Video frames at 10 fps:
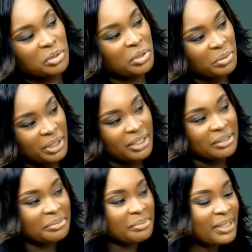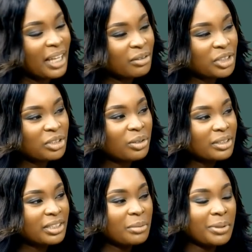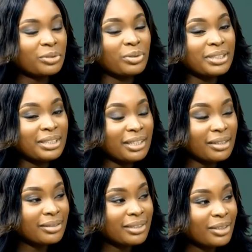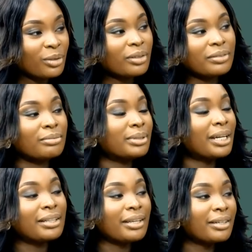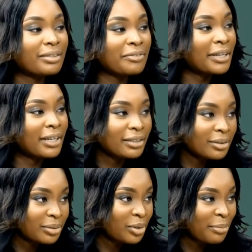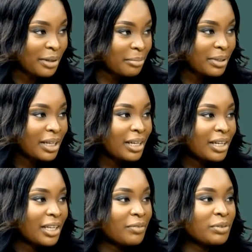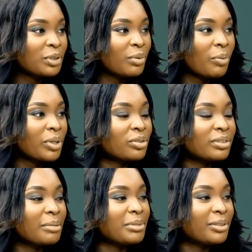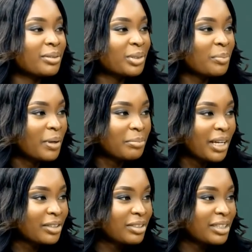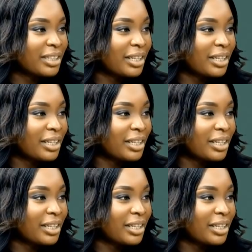to the winner. Now, she talks, say, about 20 girls, and all of them, their leg fire day on top of them. Even the one with tsunami day on top of them, they actually day